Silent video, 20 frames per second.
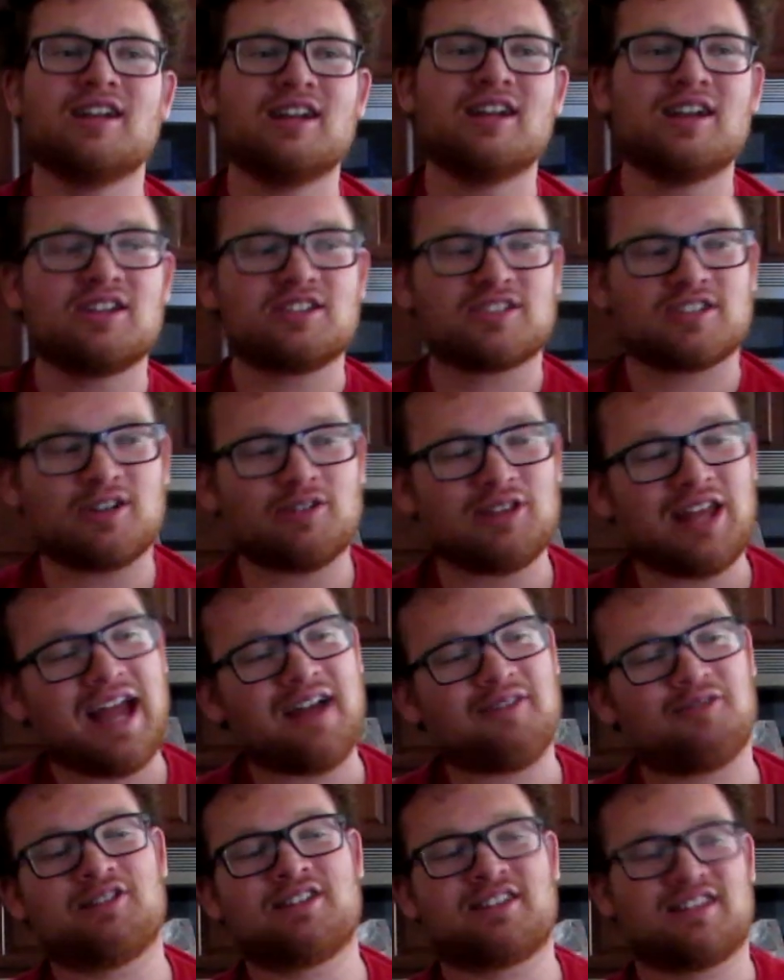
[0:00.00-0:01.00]
So
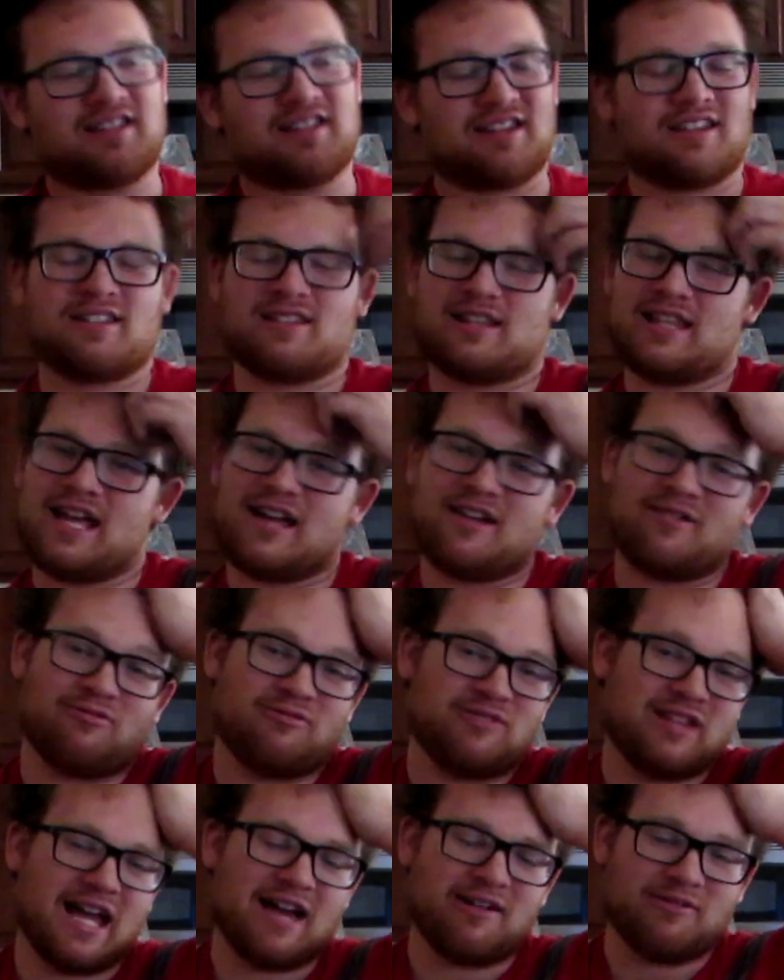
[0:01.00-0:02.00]
that was
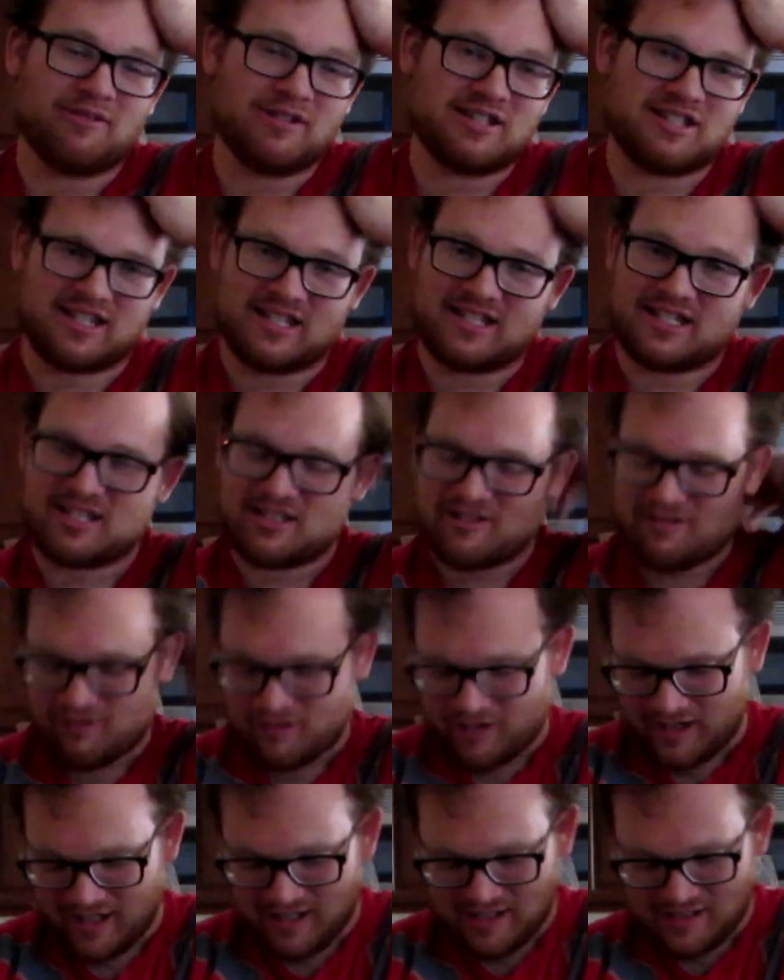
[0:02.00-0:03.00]
the
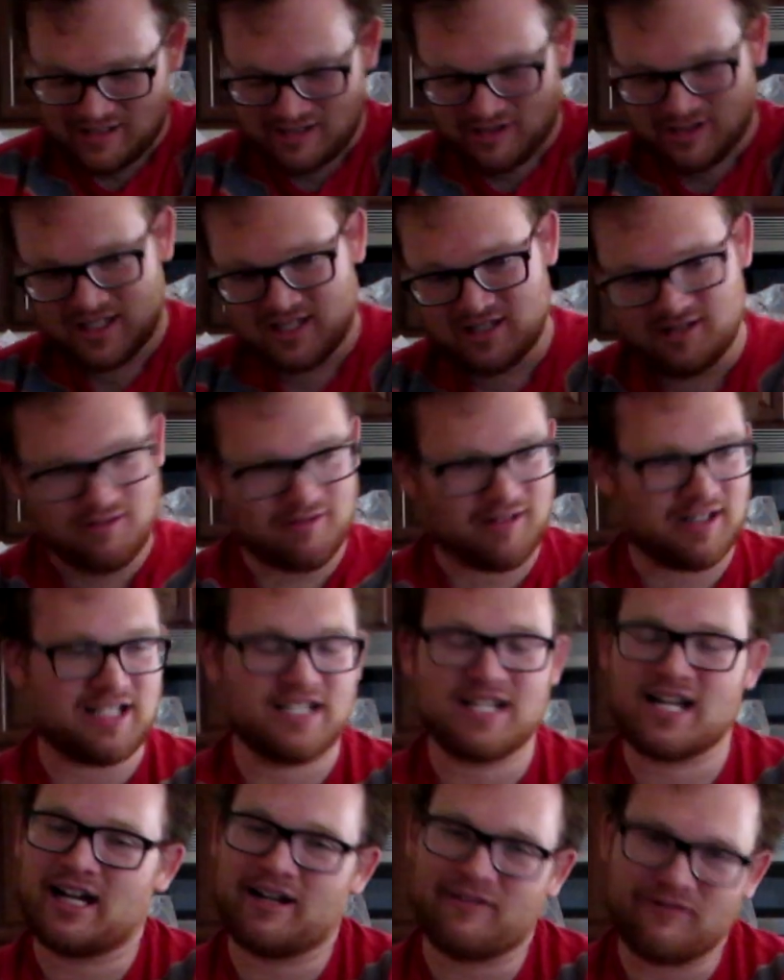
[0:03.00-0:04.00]
story
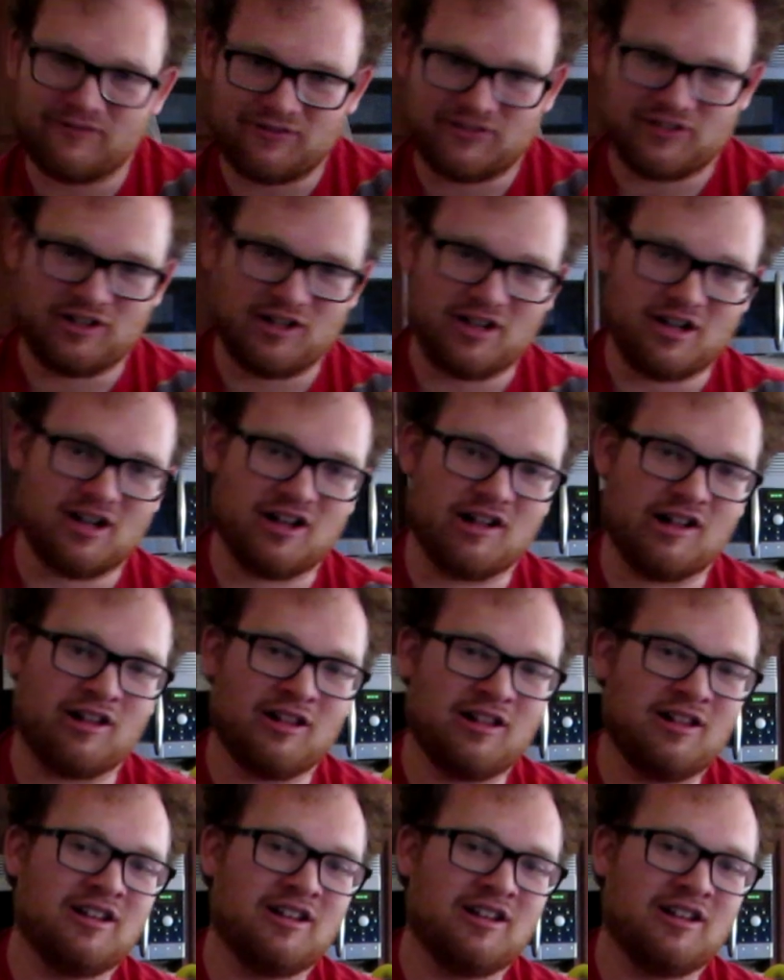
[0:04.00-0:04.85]
time for y'all.